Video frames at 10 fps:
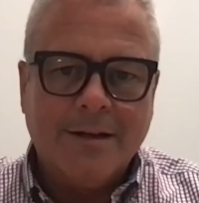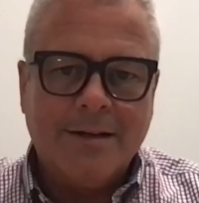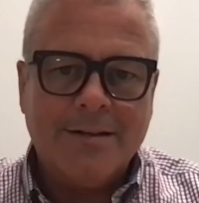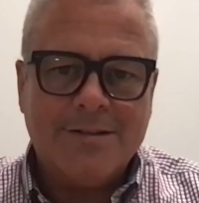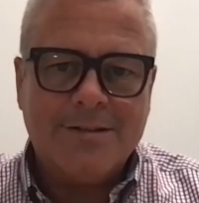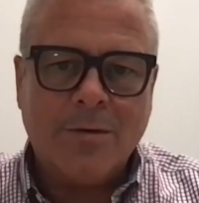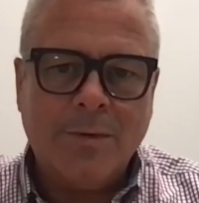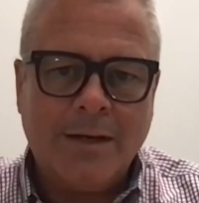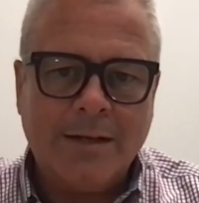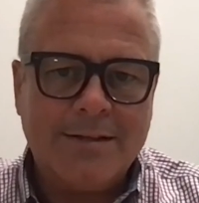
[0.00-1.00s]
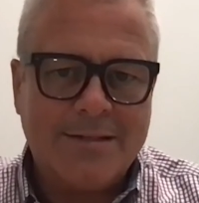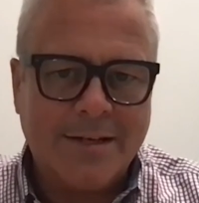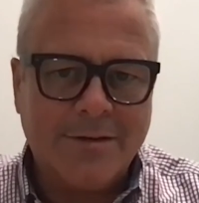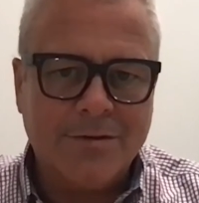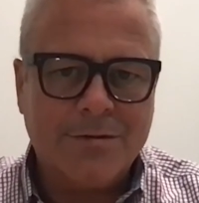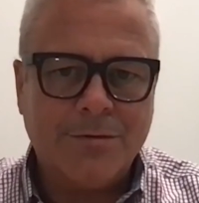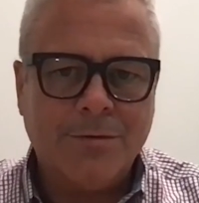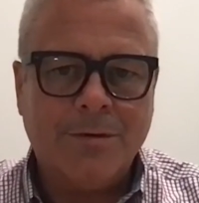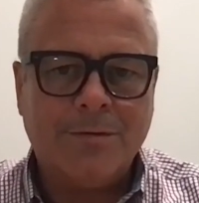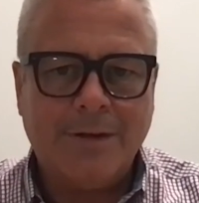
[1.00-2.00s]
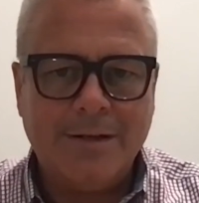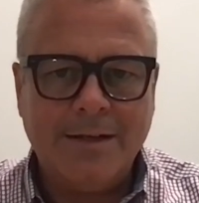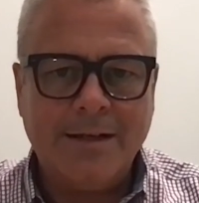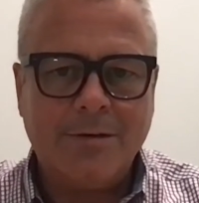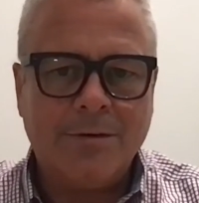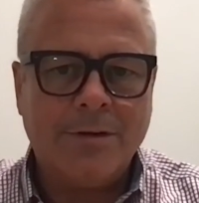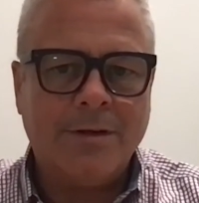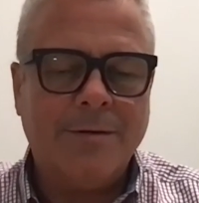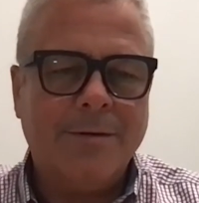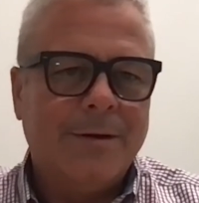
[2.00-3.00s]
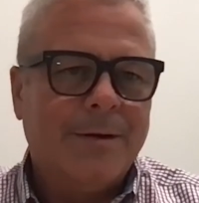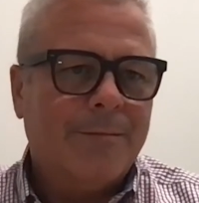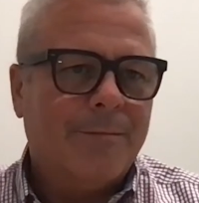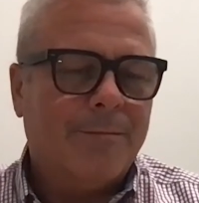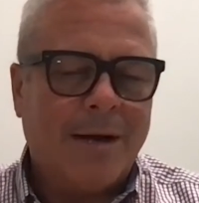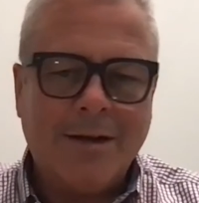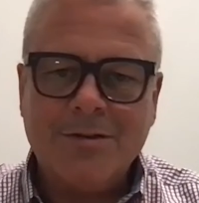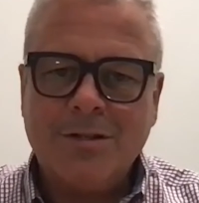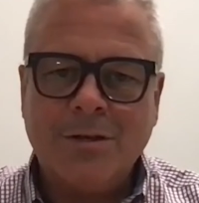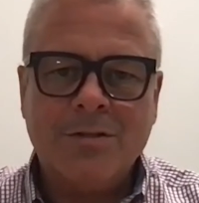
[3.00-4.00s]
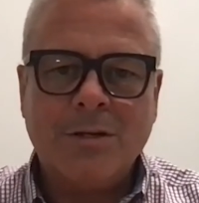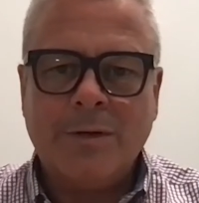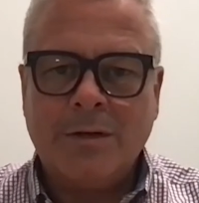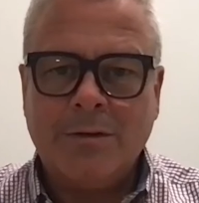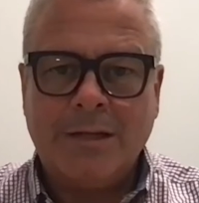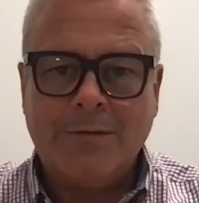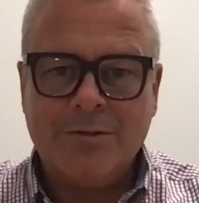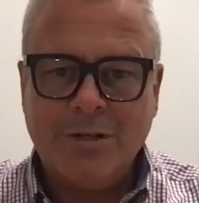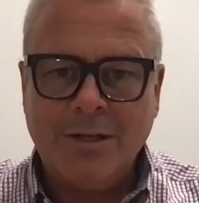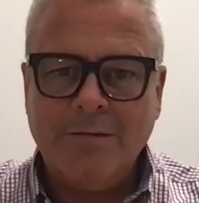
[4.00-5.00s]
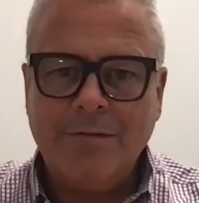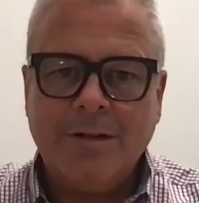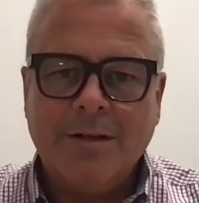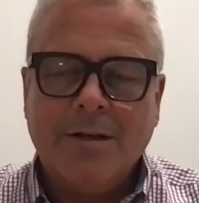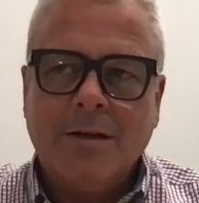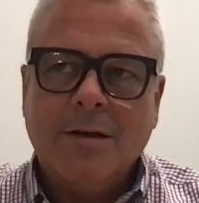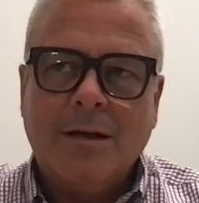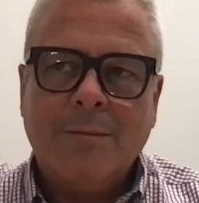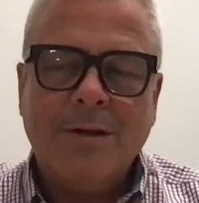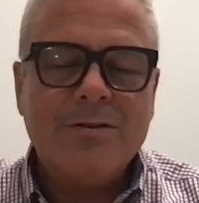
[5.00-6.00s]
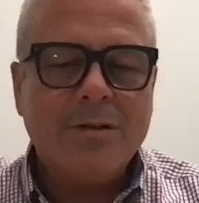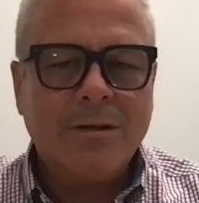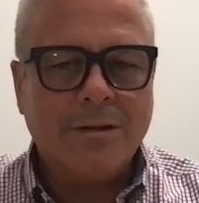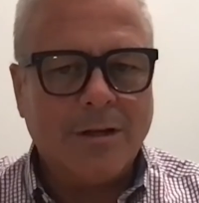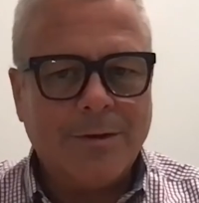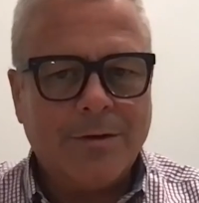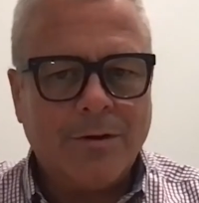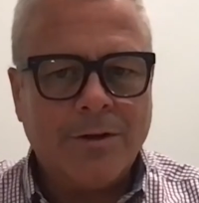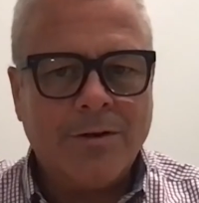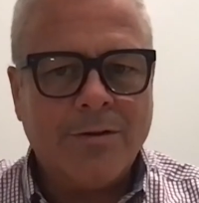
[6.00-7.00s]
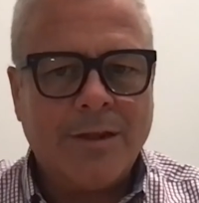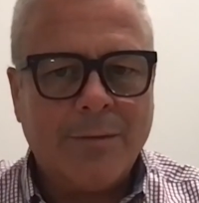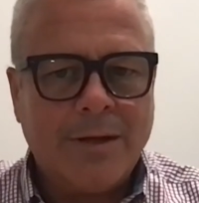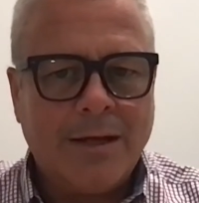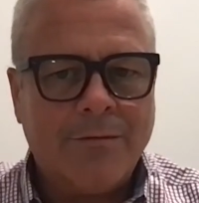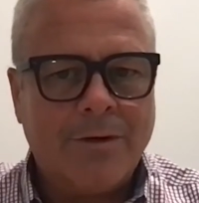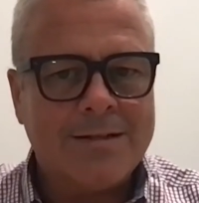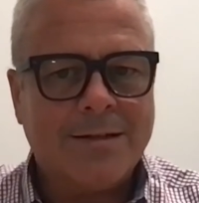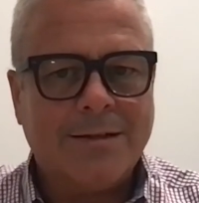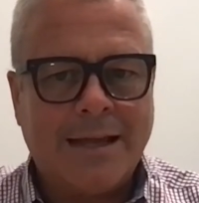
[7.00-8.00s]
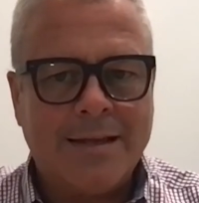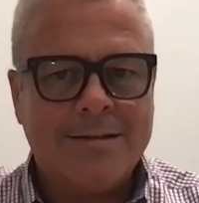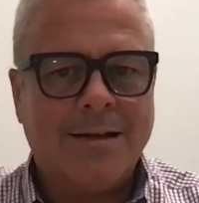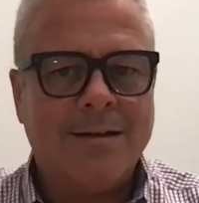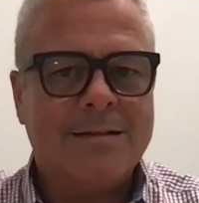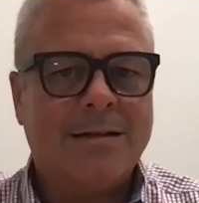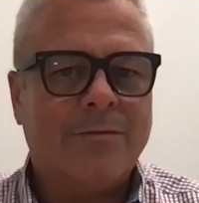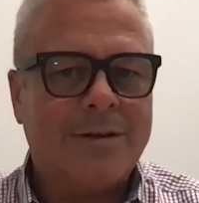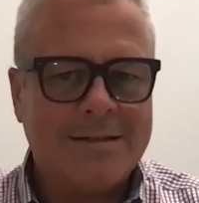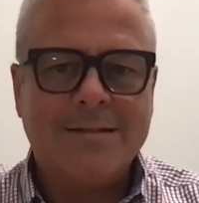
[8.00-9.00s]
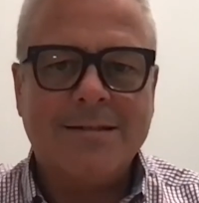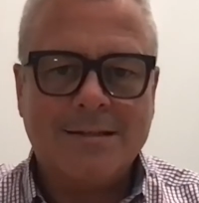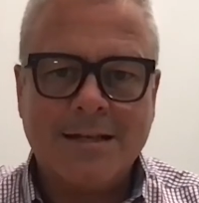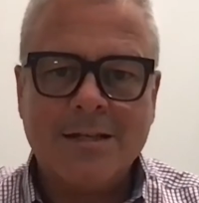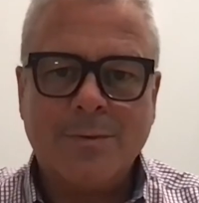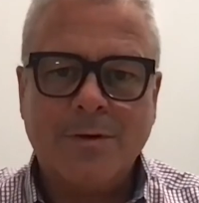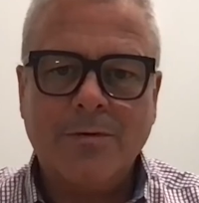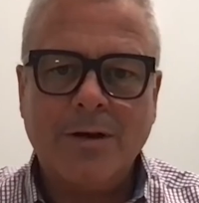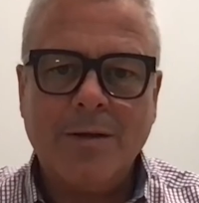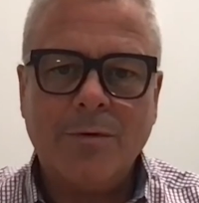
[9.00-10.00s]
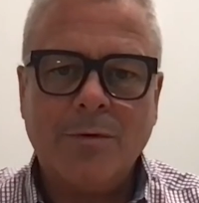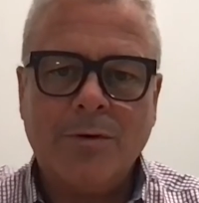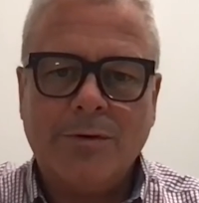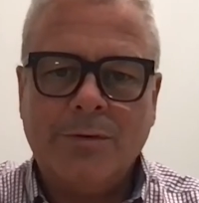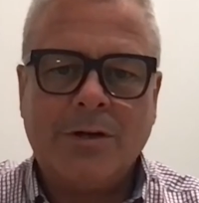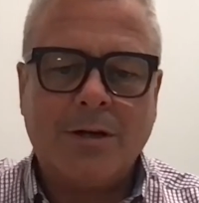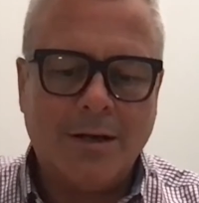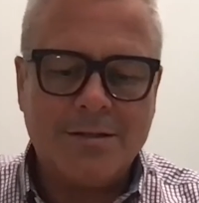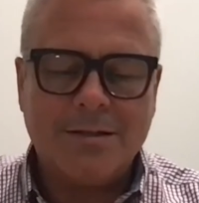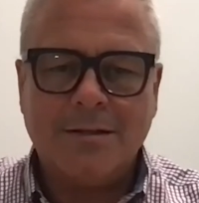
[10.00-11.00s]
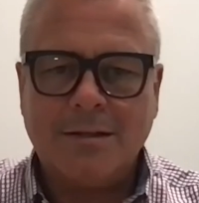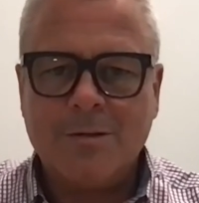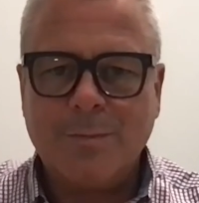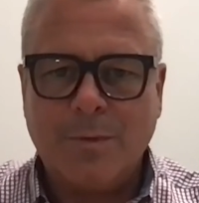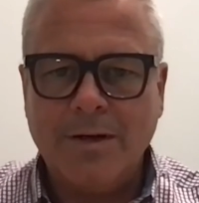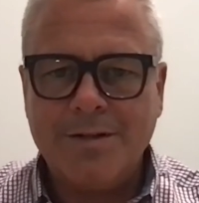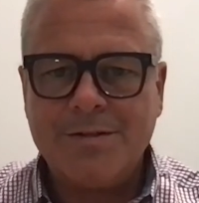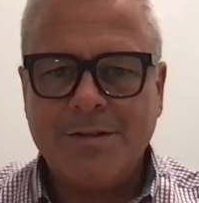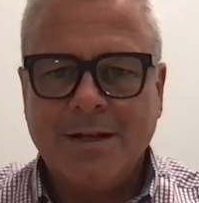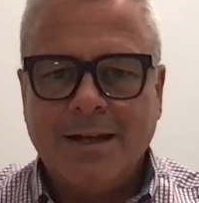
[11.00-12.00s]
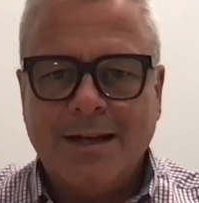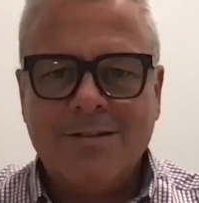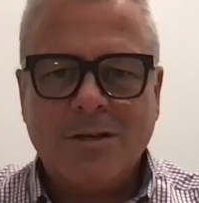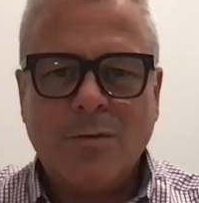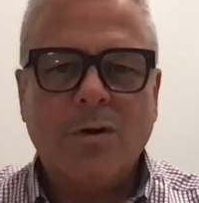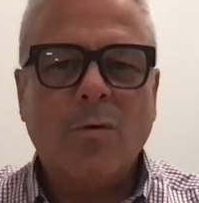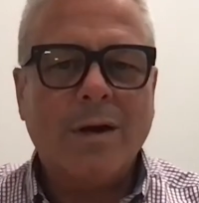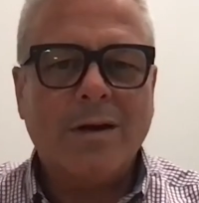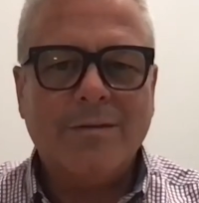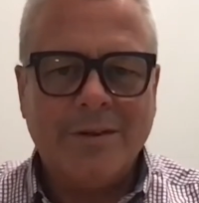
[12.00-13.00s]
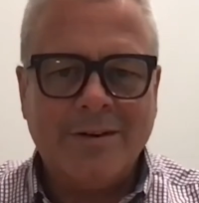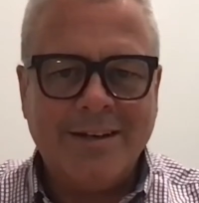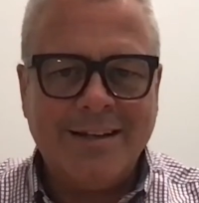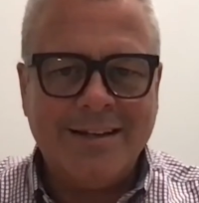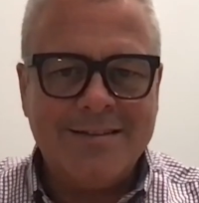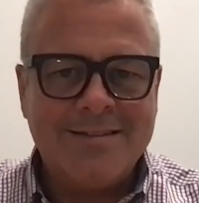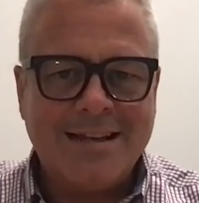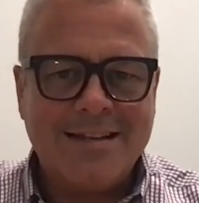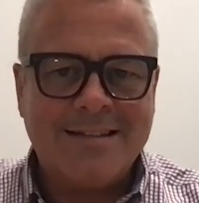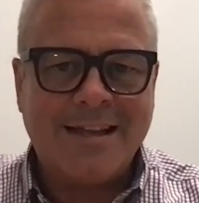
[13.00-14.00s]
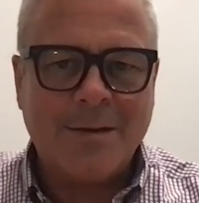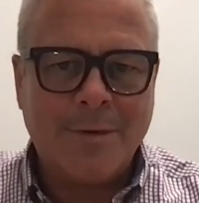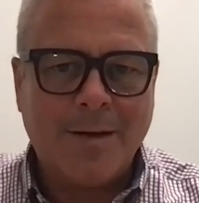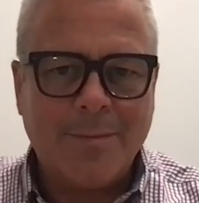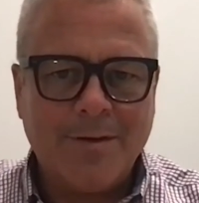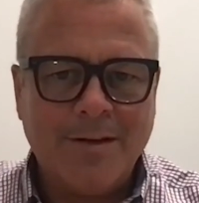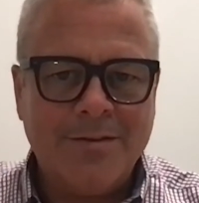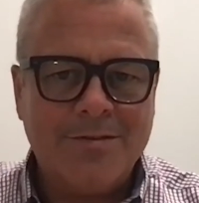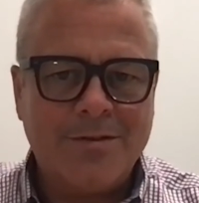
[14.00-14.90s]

And so we get the signals through the funding or the milestones that we know that they've achieved. I mentioned a little bit earlier that we have resident liaisons in our resident success program where they're constant touch points. And so we're aware of their needs as they come up. And